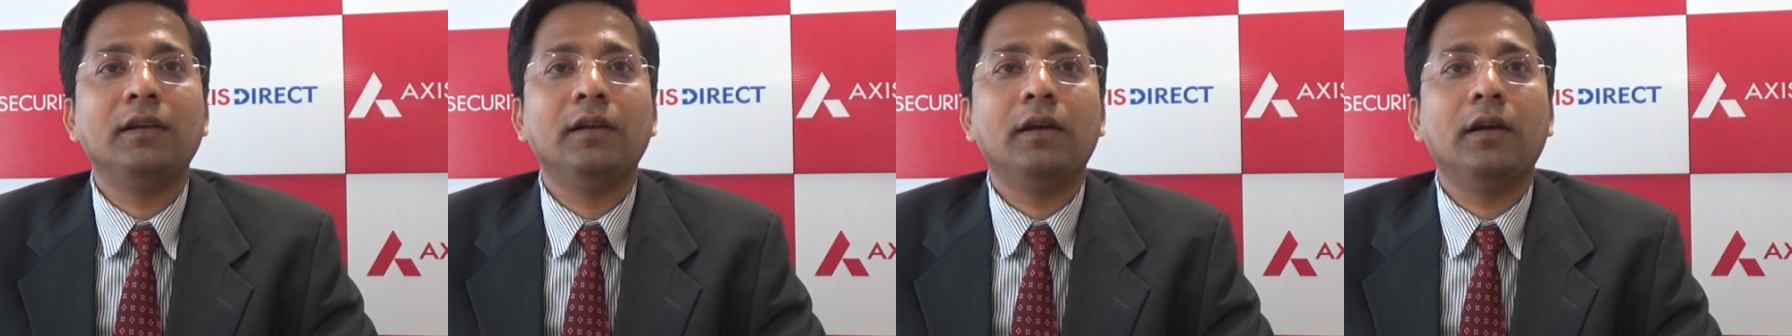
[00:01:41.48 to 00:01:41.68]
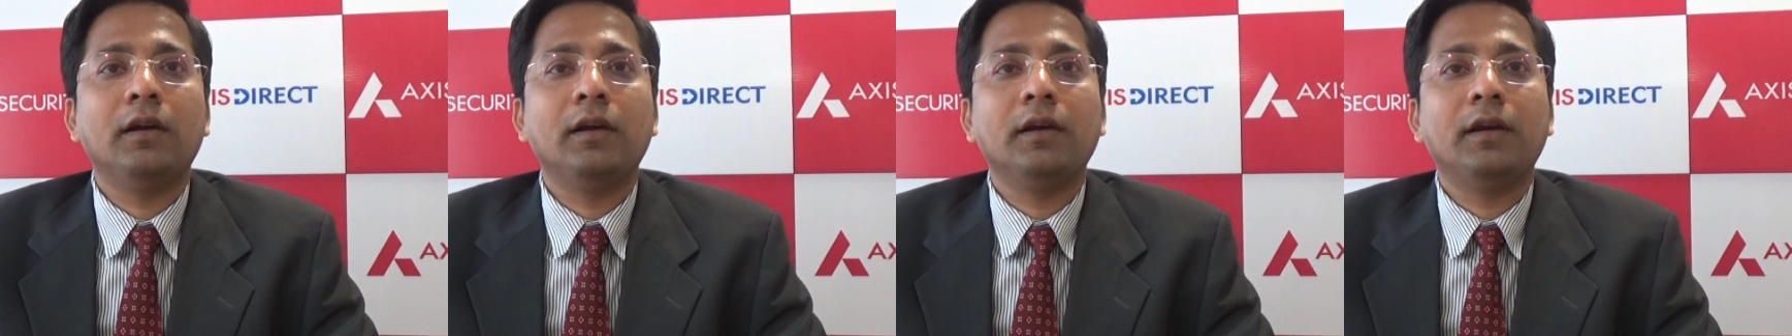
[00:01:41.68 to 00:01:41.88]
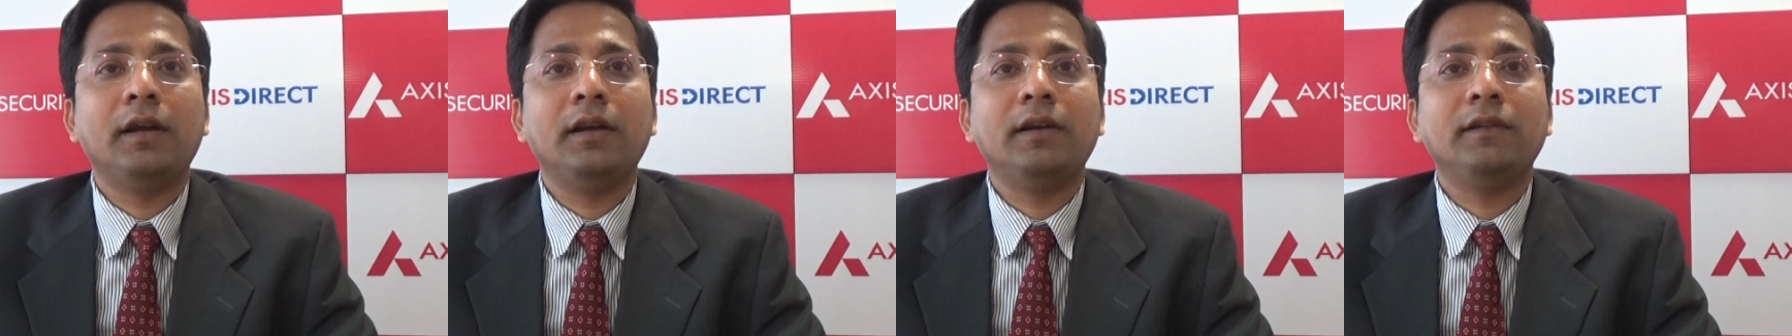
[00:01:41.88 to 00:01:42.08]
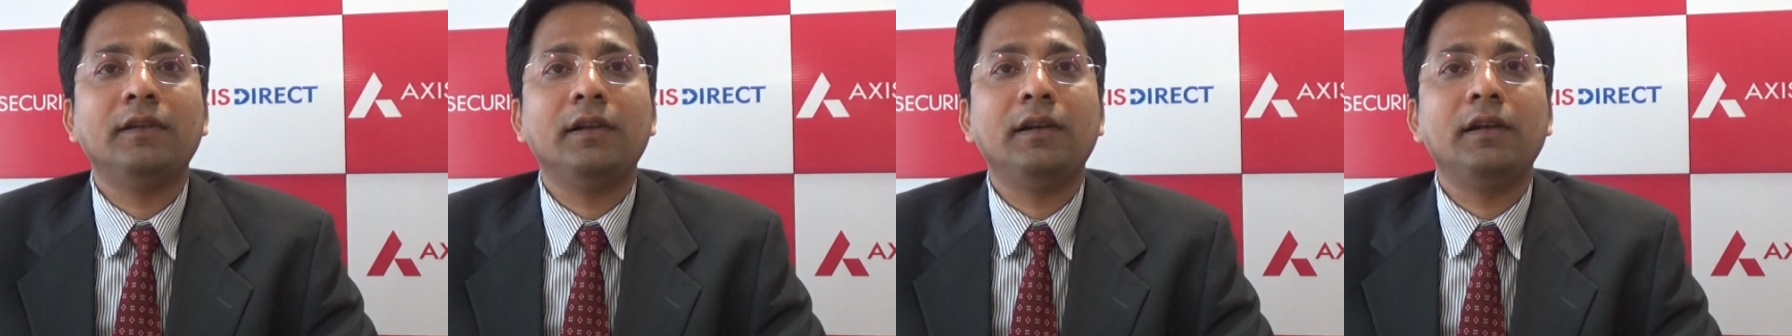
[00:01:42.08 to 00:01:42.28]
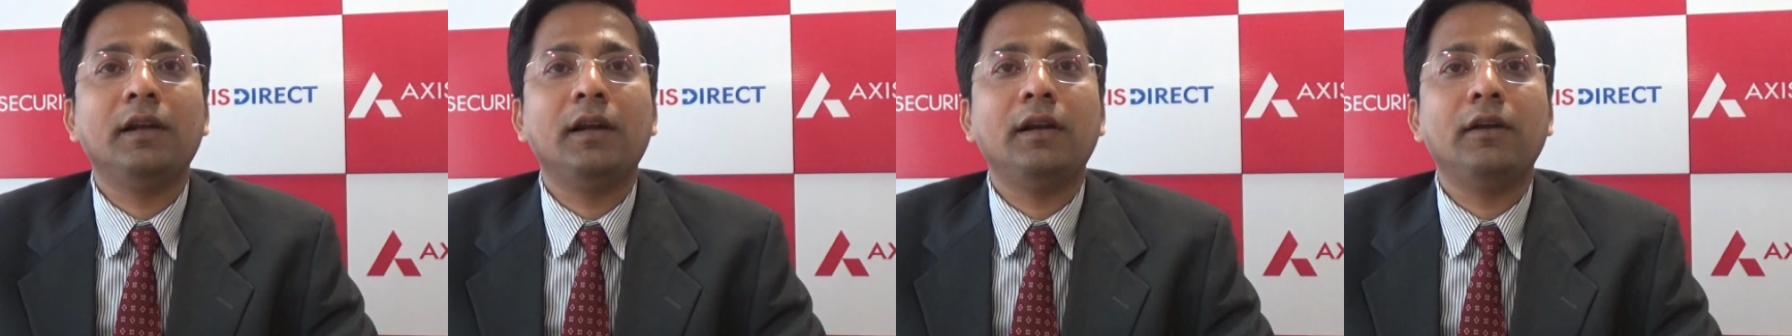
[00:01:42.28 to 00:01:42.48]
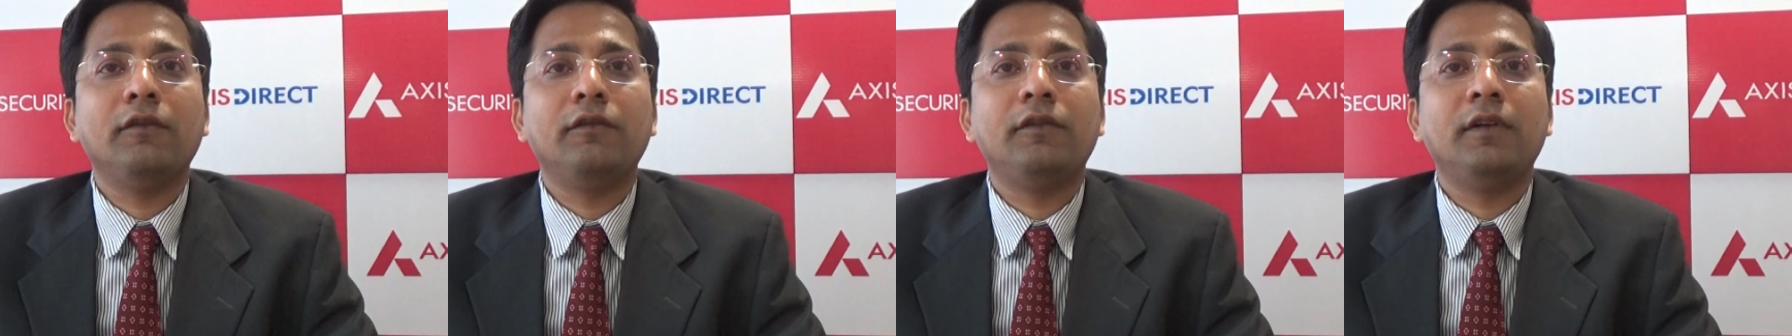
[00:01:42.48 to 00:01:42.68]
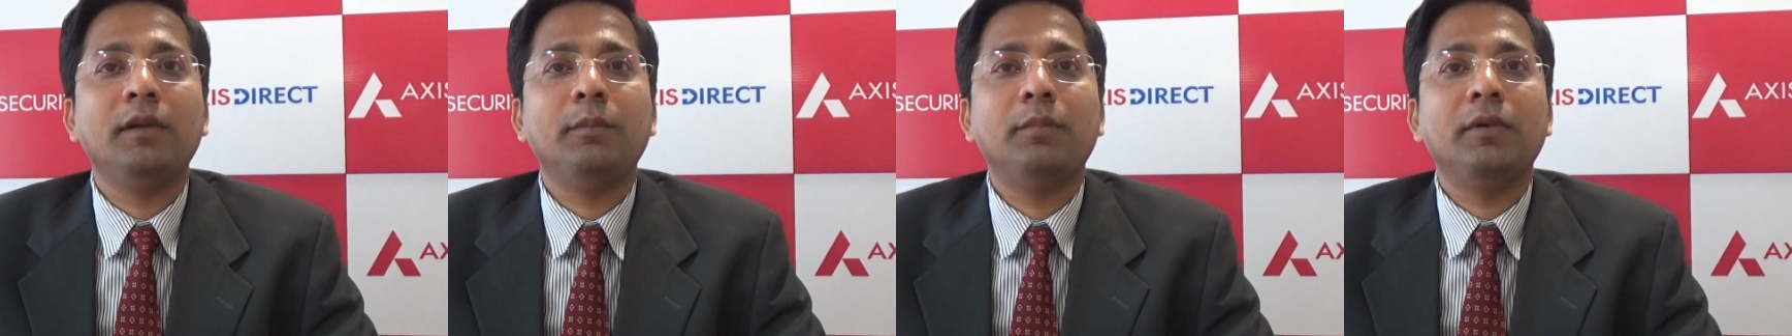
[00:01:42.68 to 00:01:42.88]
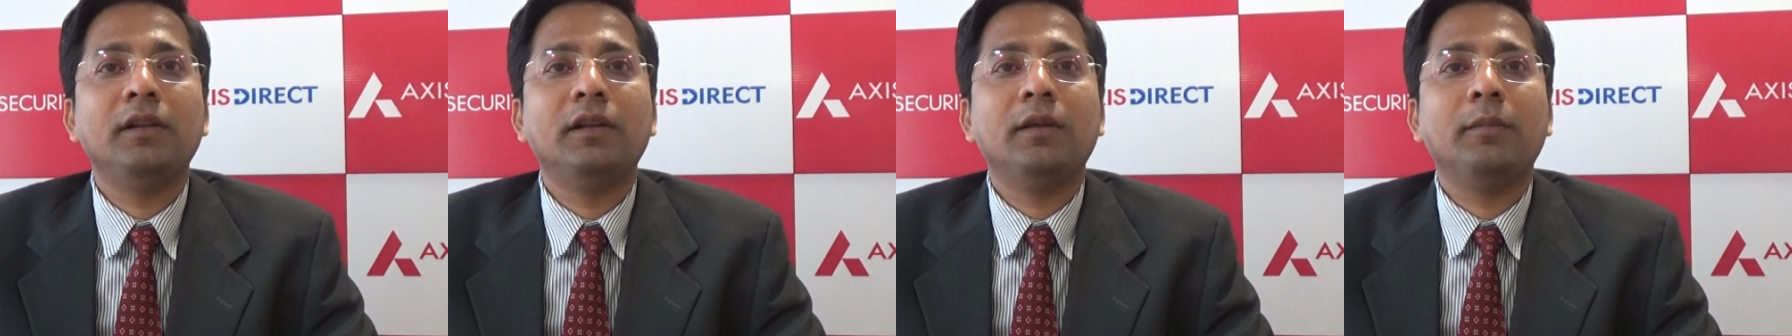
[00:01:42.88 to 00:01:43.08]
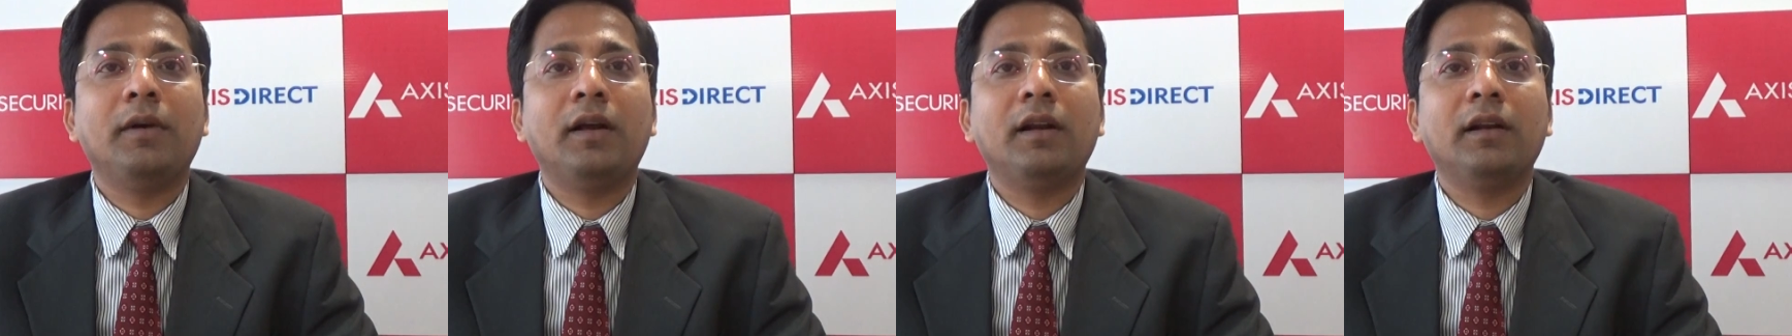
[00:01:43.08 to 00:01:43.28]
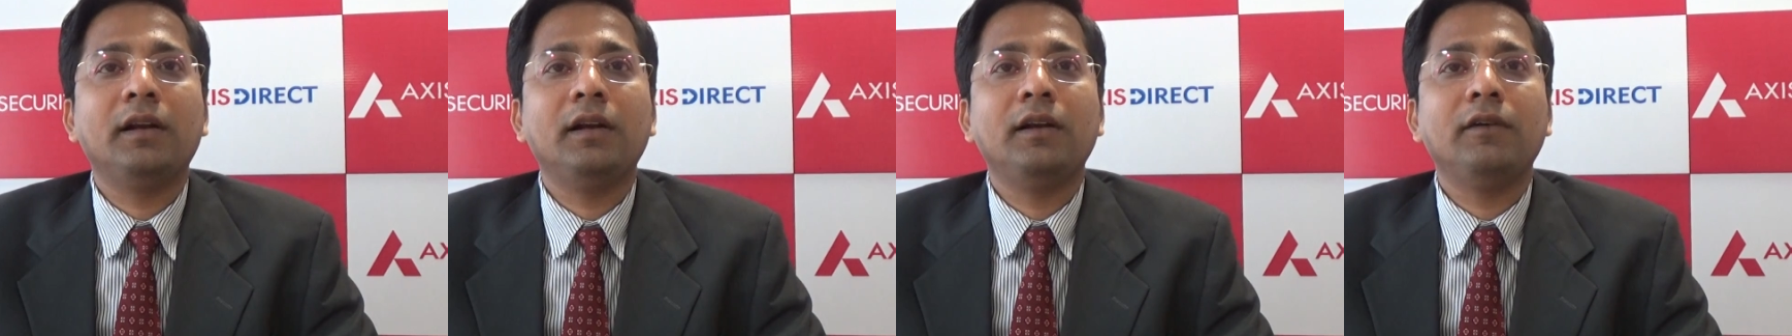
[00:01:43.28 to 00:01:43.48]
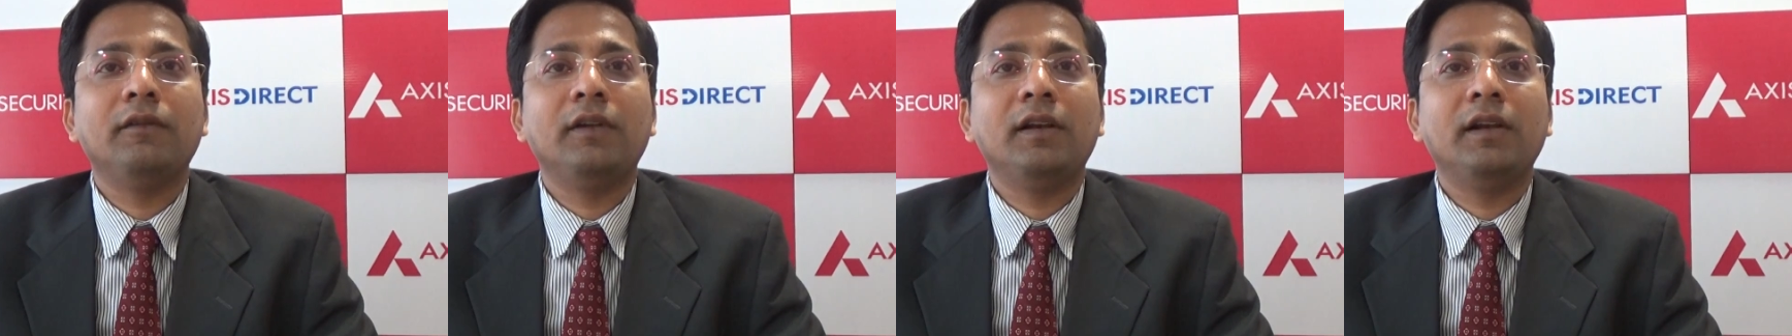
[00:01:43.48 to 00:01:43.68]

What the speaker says: get any kind of dip in the market,